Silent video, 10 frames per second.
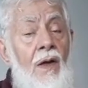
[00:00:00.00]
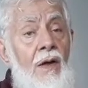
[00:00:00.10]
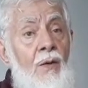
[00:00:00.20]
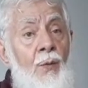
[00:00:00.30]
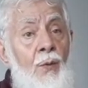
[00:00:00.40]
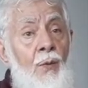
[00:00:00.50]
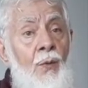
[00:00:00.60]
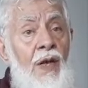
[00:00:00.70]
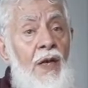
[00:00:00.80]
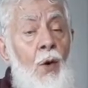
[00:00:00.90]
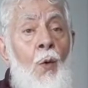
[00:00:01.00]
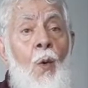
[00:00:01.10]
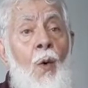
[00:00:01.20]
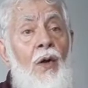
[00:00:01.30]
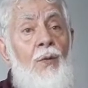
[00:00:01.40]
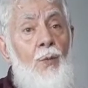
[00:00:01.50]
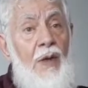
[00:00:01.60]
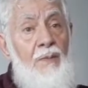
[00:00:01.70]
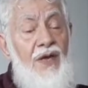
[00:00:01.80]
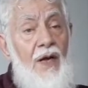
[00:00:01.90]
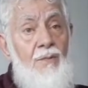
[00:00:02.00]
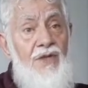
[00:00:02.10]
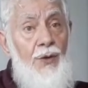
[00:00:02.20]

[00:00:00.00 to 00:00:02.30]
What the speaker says: will become the